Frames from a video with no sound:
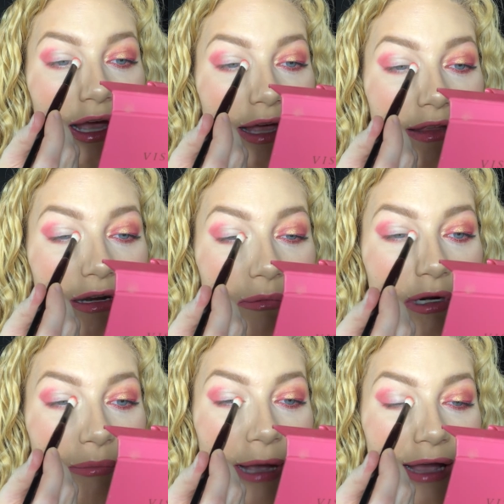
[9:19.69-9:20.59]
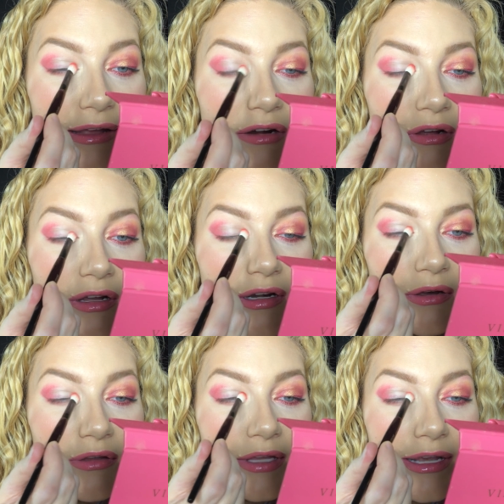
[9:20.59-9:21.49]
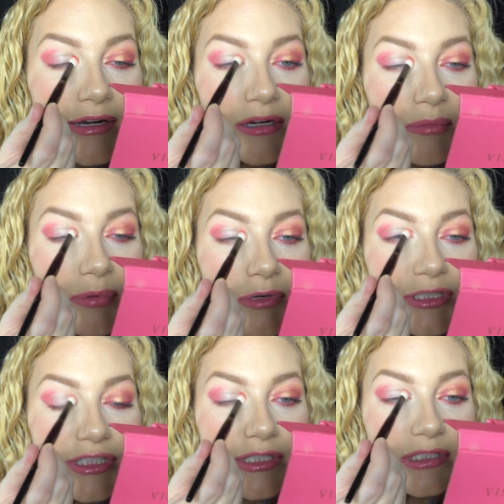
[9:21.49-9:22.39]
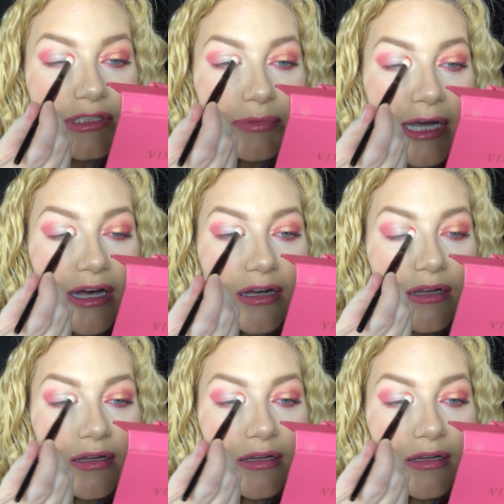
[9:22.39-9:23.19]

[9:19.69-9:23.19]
And then I'm gonna pack it on the inner portion as well.